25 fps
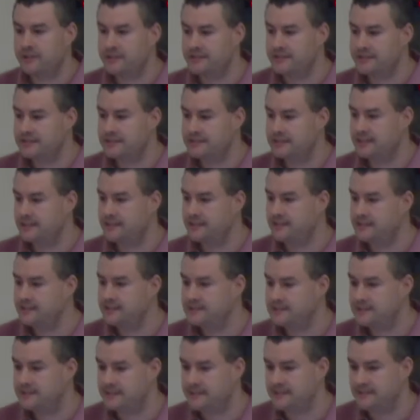or a
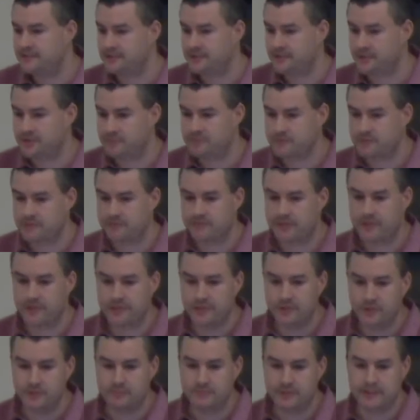disease in terms of
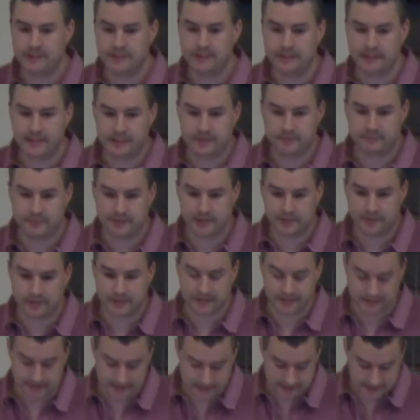our human
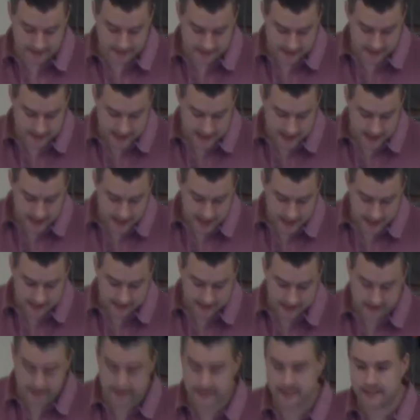experience.
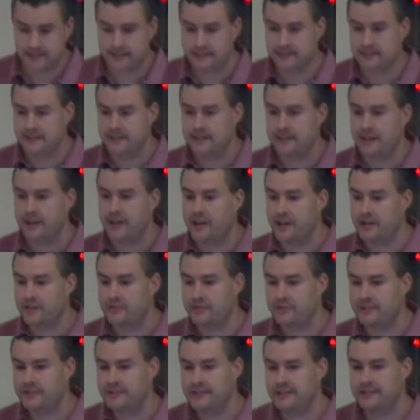And I think the
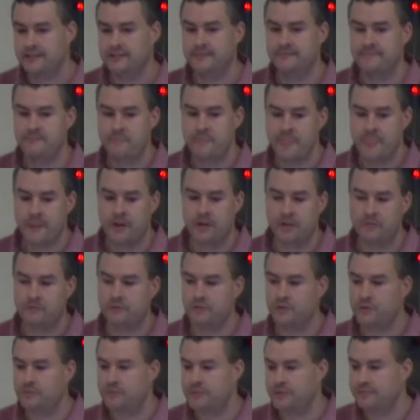irony
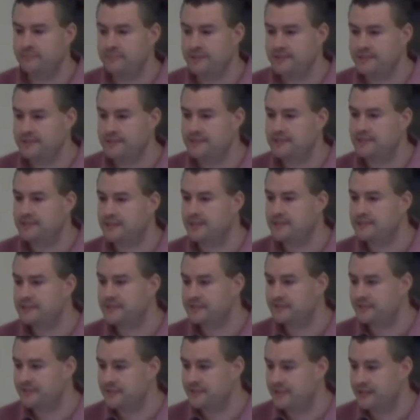of what we've been
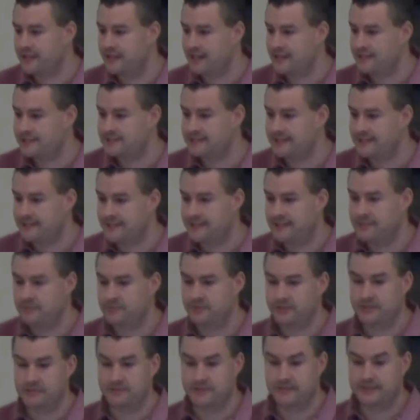discussing for the last day,
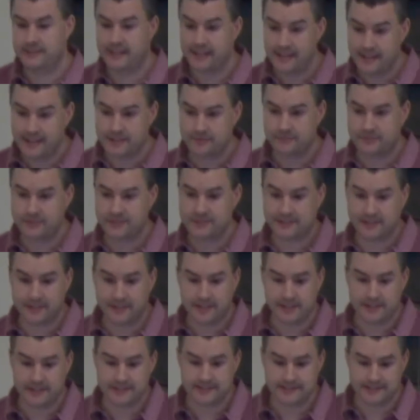re, days
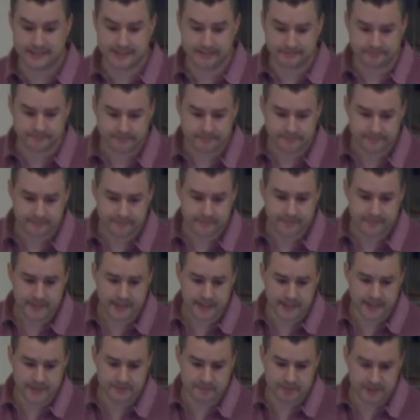resides that
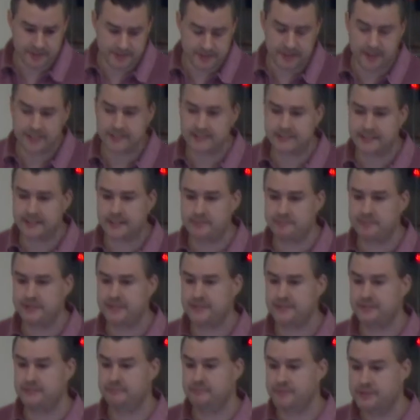it's precisely in
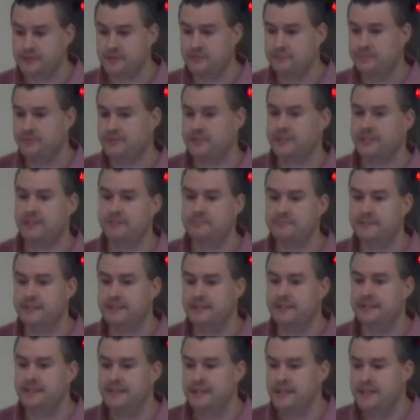Mes
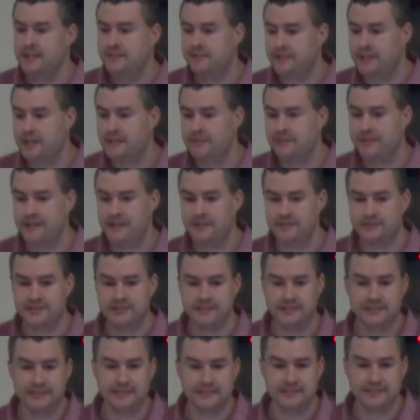Mesopotamia,
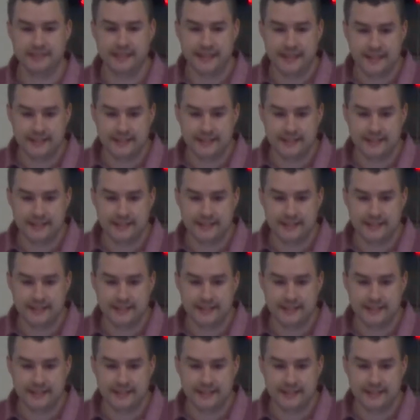5,000 years